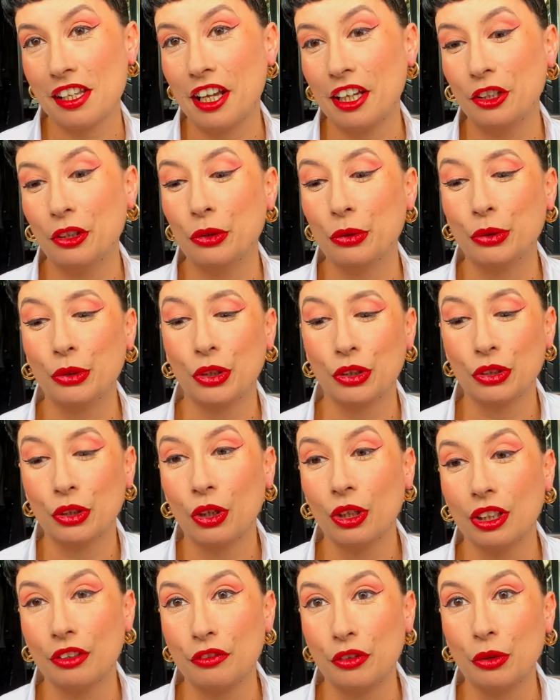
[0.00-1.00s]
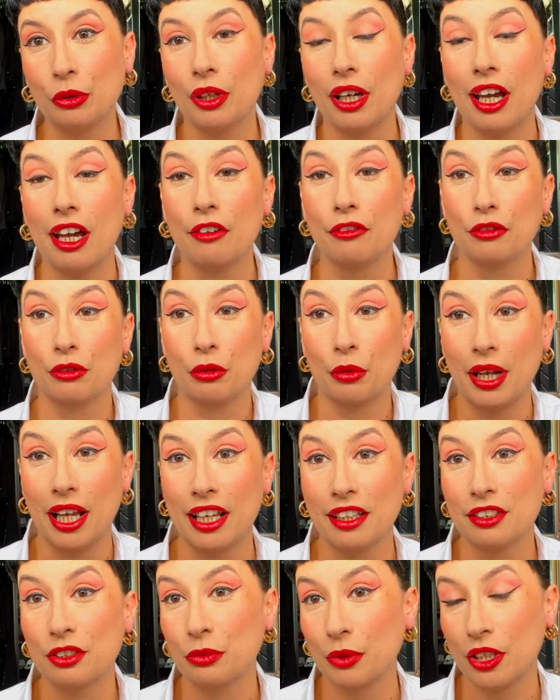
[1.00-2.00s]
I know not all of you have
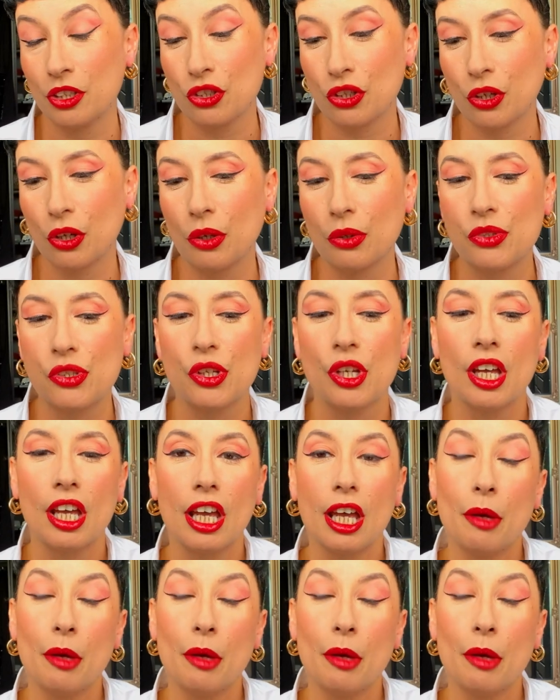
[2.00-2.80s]
red trench coats,